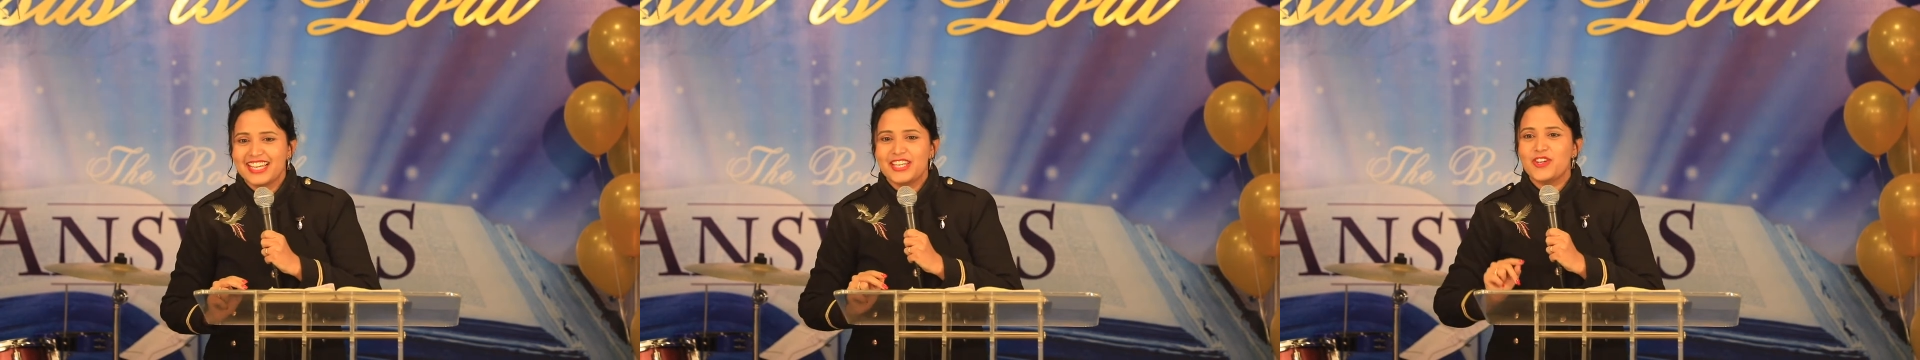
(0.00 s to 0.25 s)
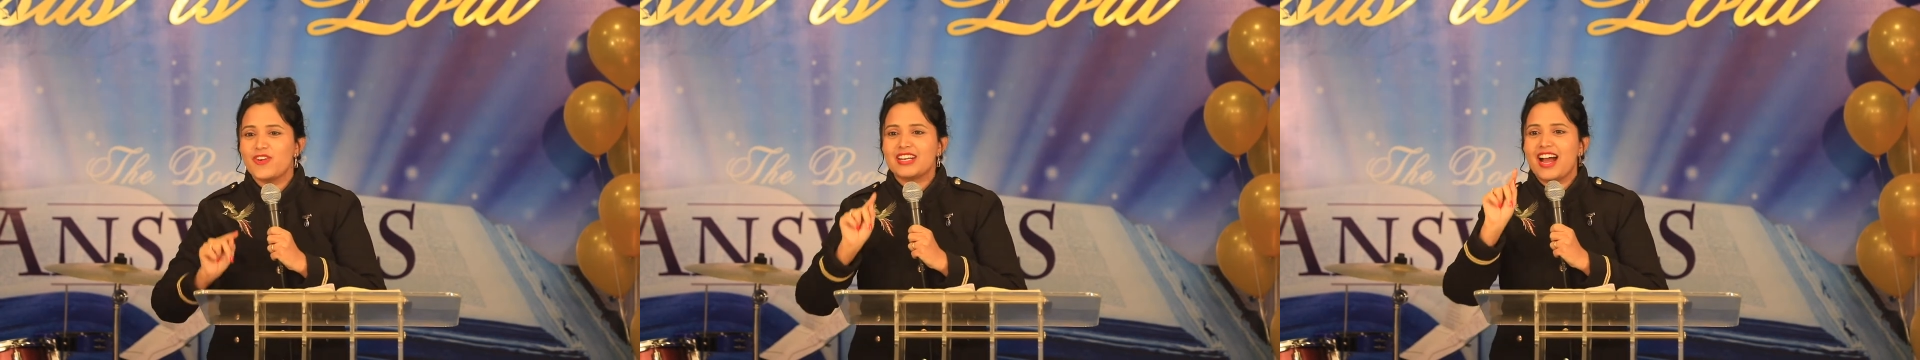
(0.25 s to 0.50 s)

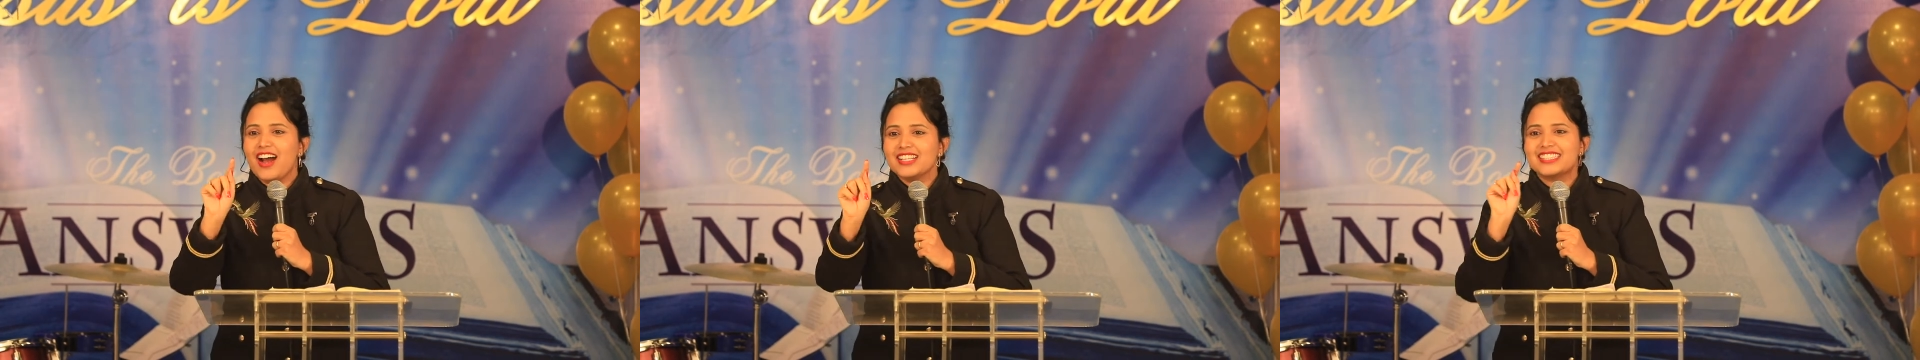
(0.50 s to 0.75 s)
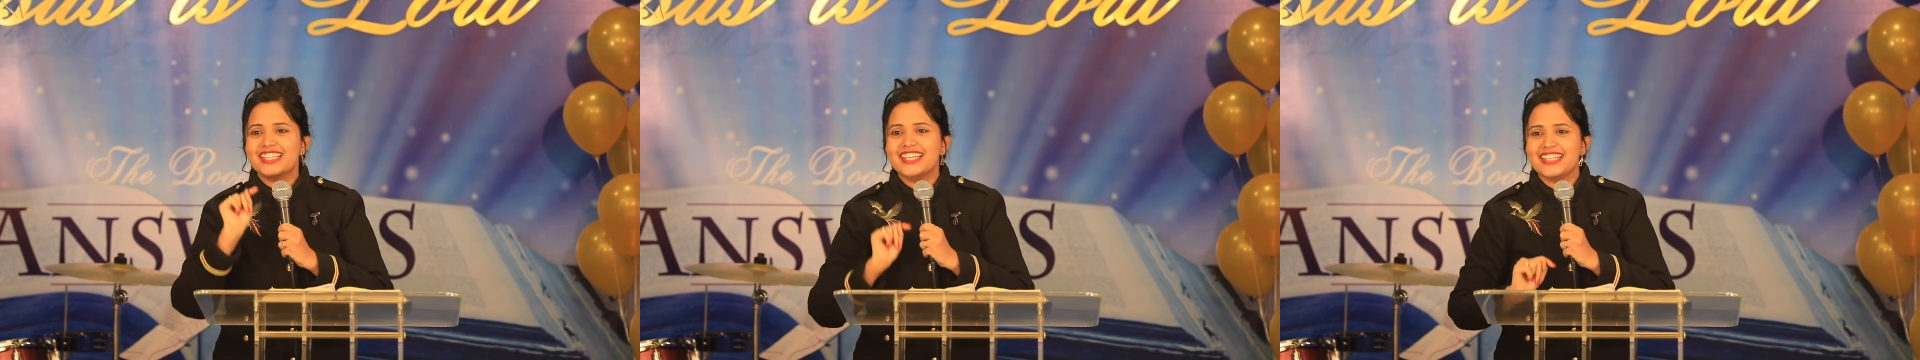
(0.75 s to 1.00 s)
Your
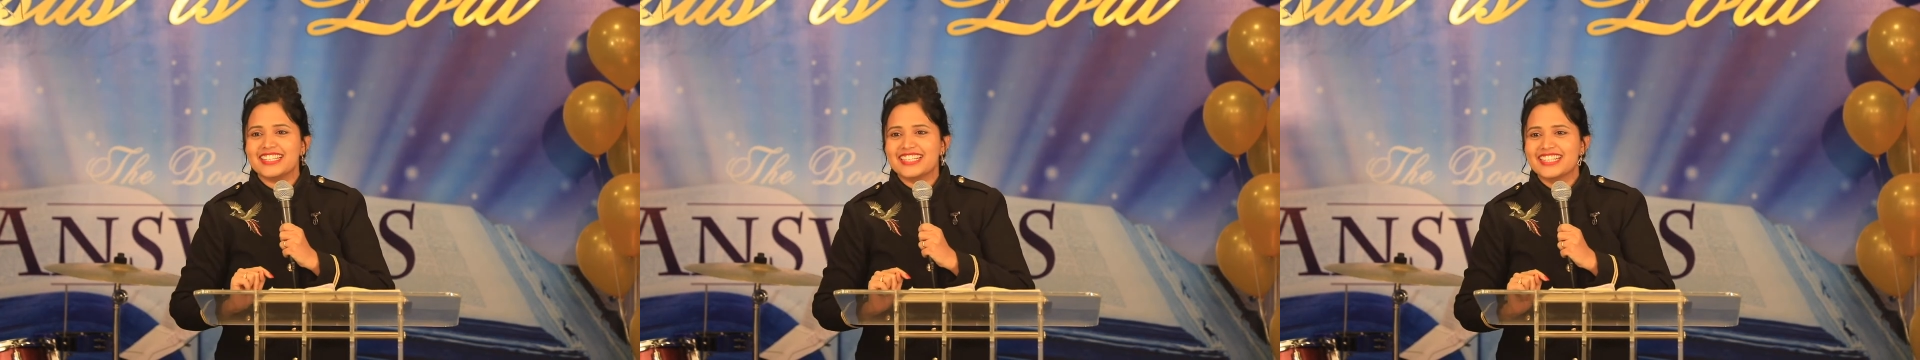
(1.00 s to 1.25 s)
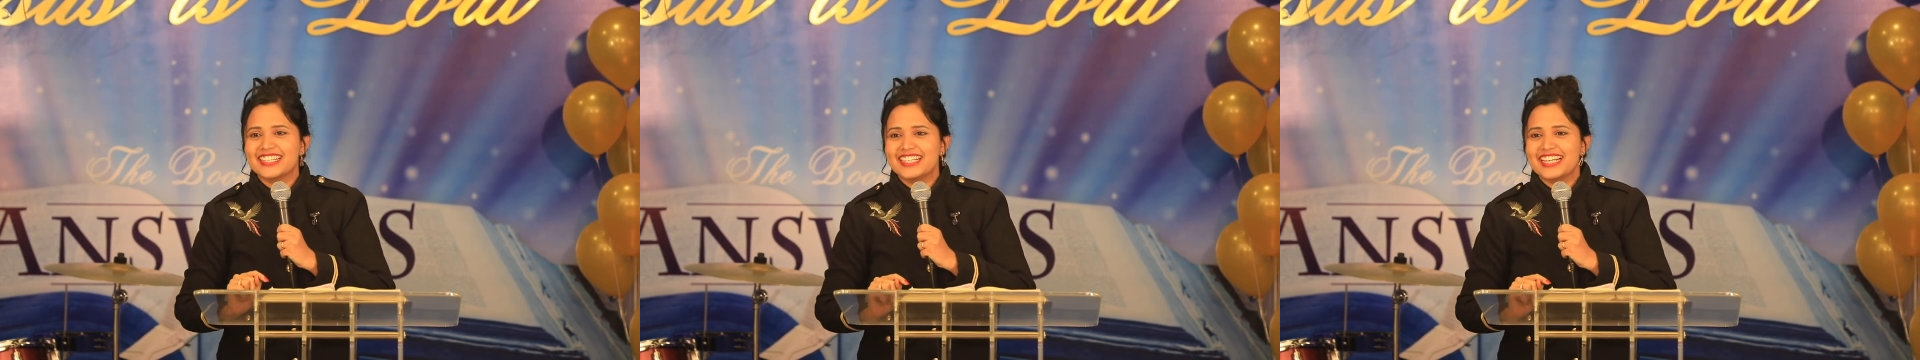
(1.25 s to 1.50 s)
asking
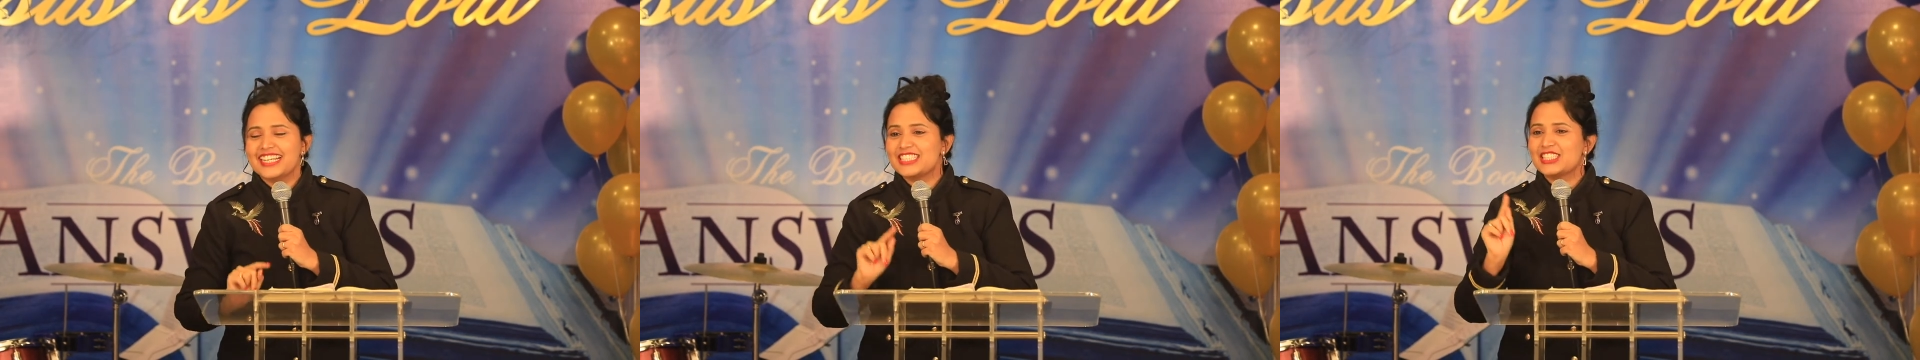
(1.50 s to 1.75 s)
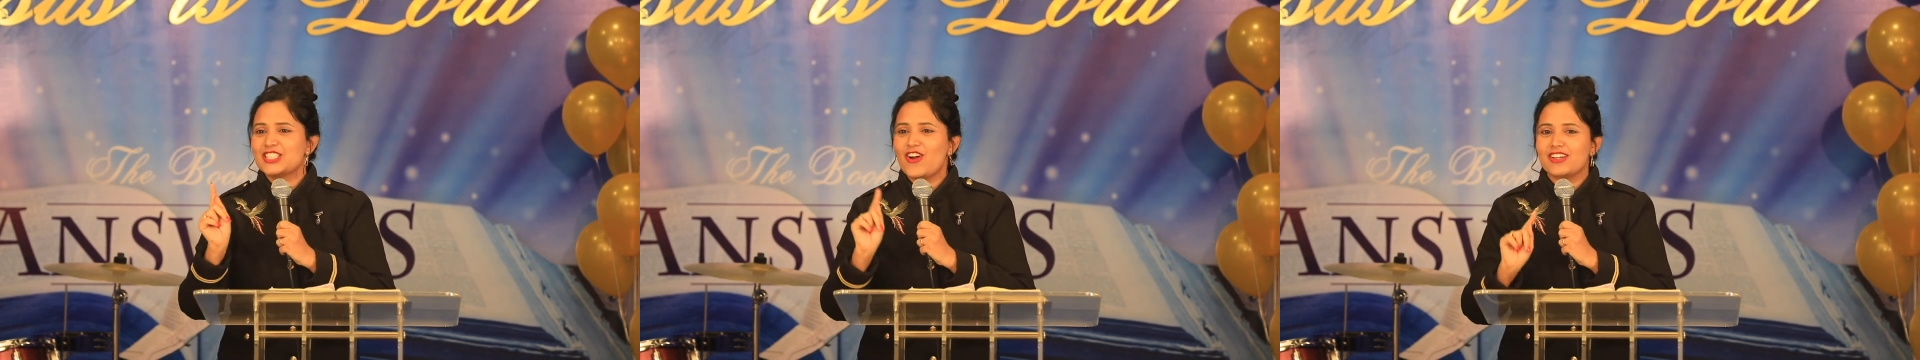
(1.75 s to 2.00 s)

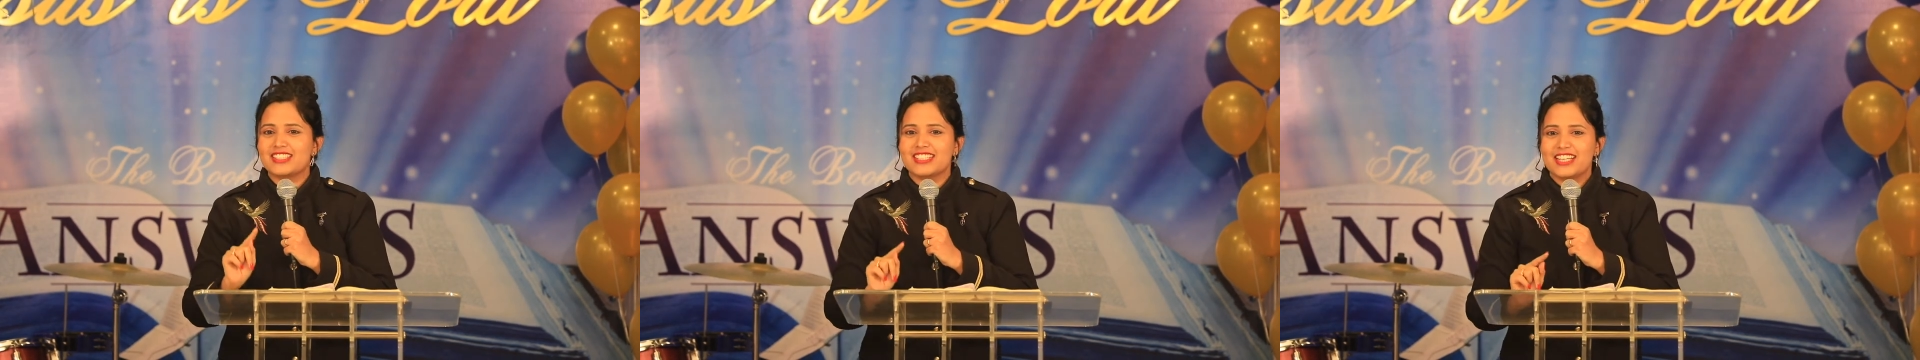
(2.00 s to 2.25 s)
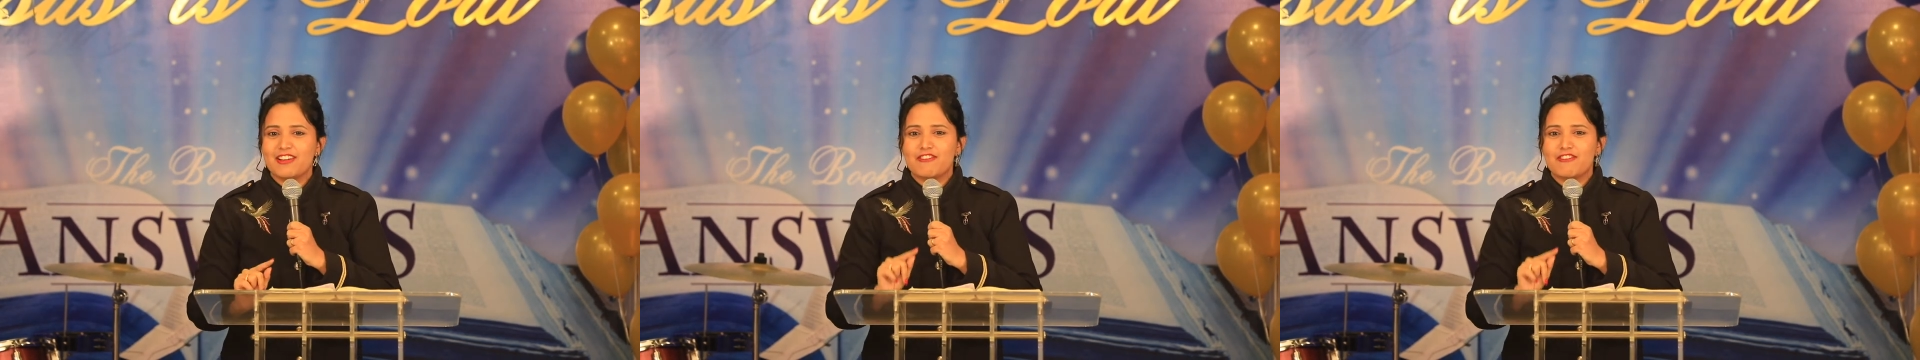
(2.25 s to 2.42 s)
is not